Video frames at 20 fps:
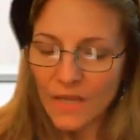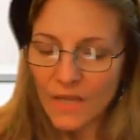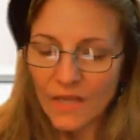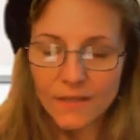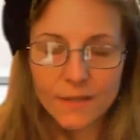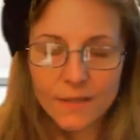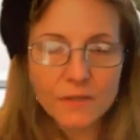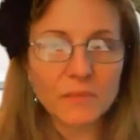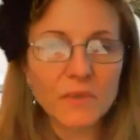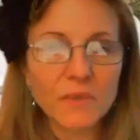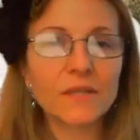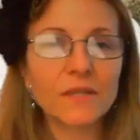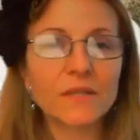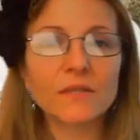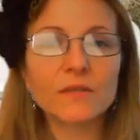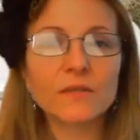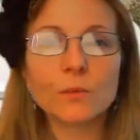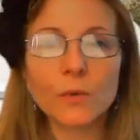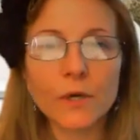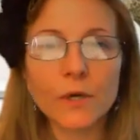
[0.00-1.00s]
Doesn't mean it
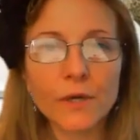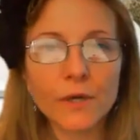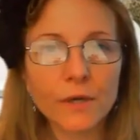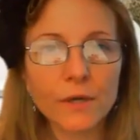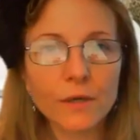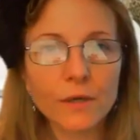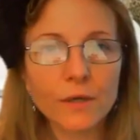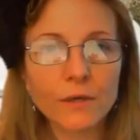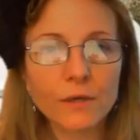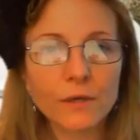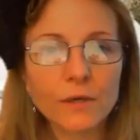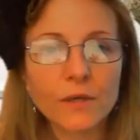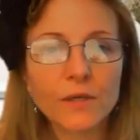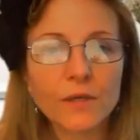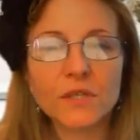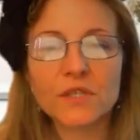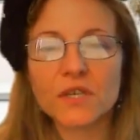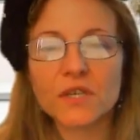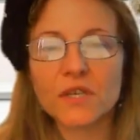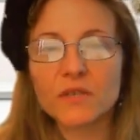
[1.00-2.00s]
doesn't work.
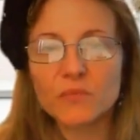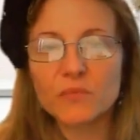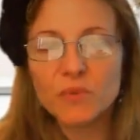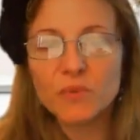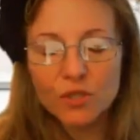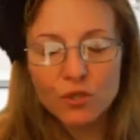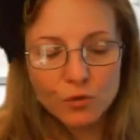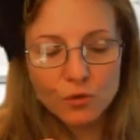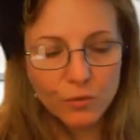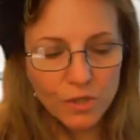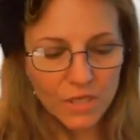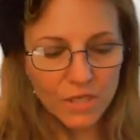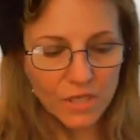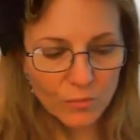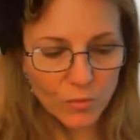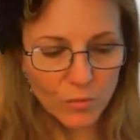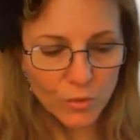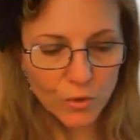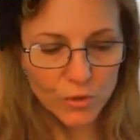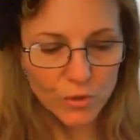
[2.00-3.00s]
Just means you need
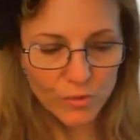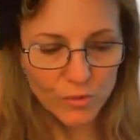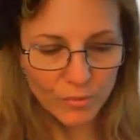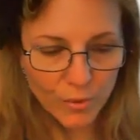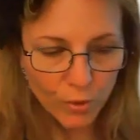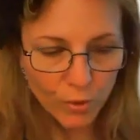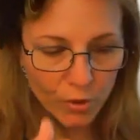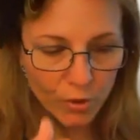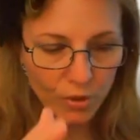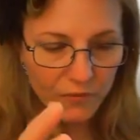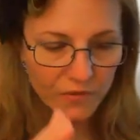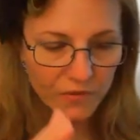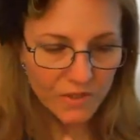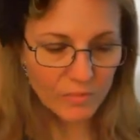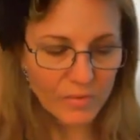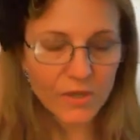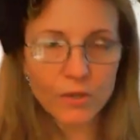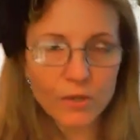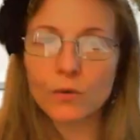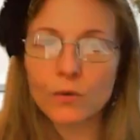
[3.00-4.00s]
more support of
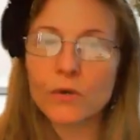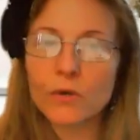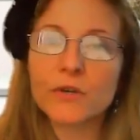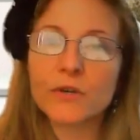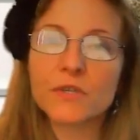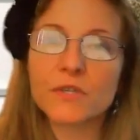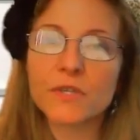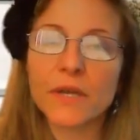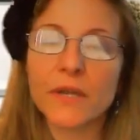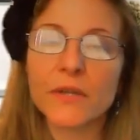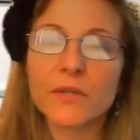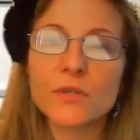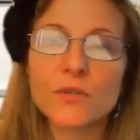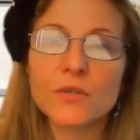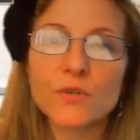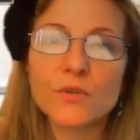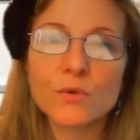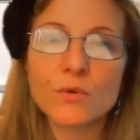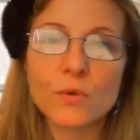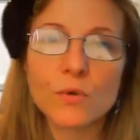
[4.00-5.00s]
somebody who understands the
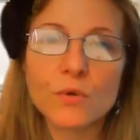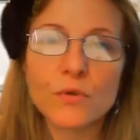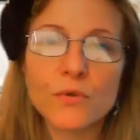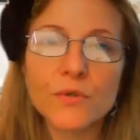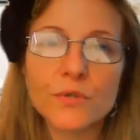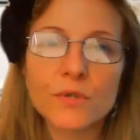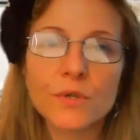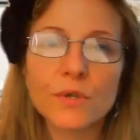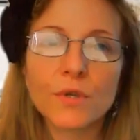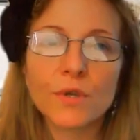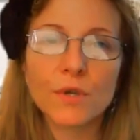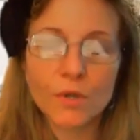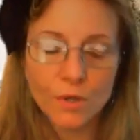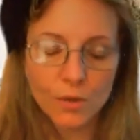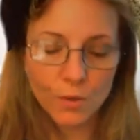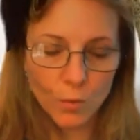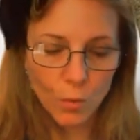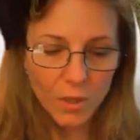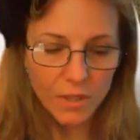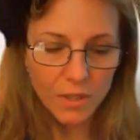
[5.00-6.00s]
tools,
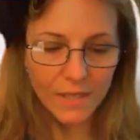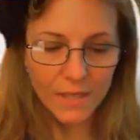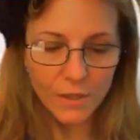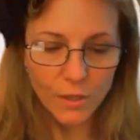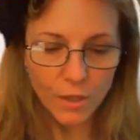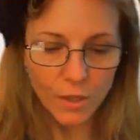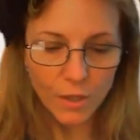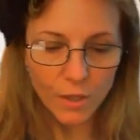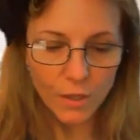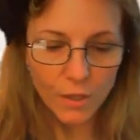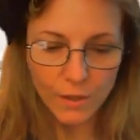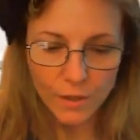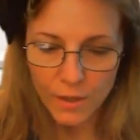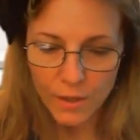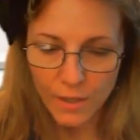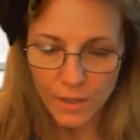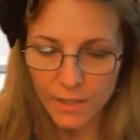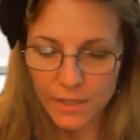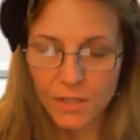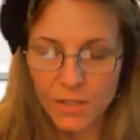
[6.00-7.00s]
what they are,
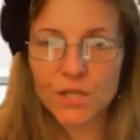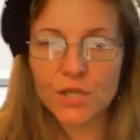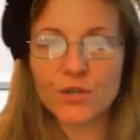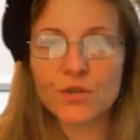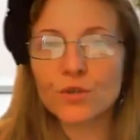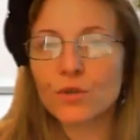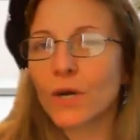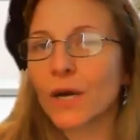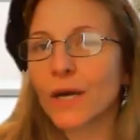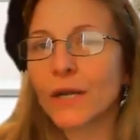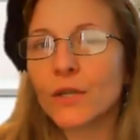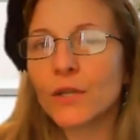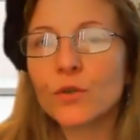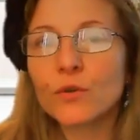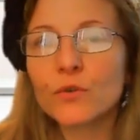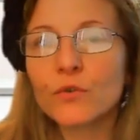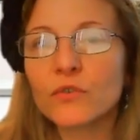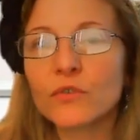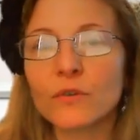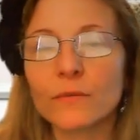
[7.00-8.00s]
and to teach you how to
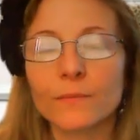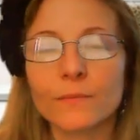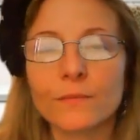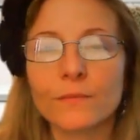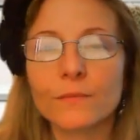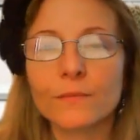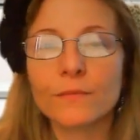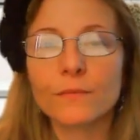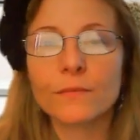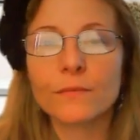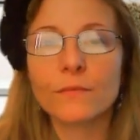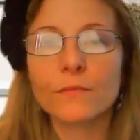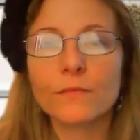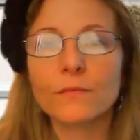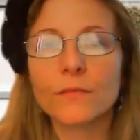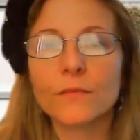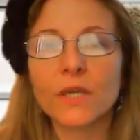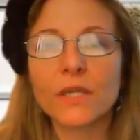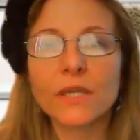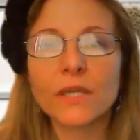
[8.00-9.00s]
use them,
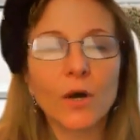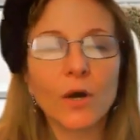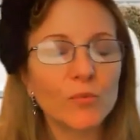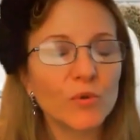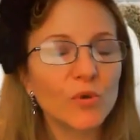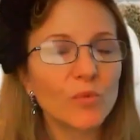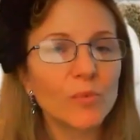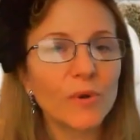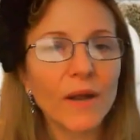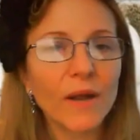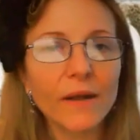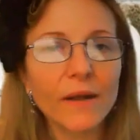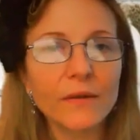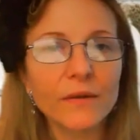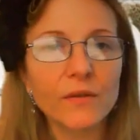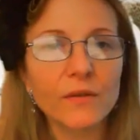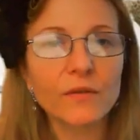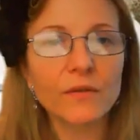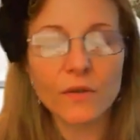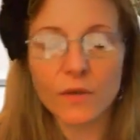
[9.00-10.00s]
and to help you
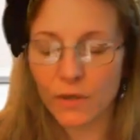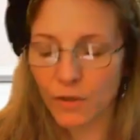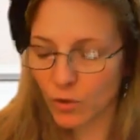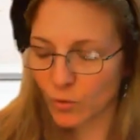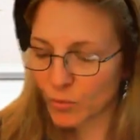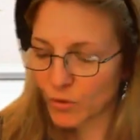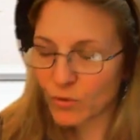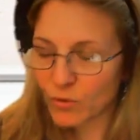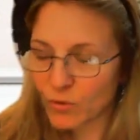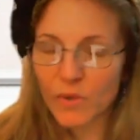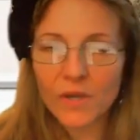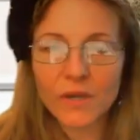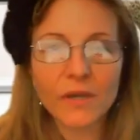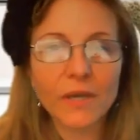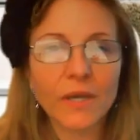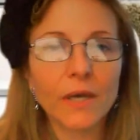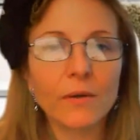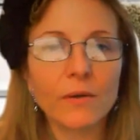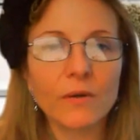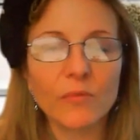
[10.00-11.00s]
practice and help you to be
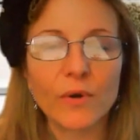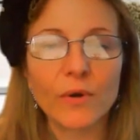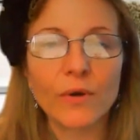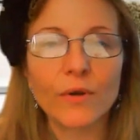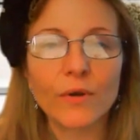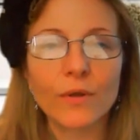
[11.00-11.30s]
accountable.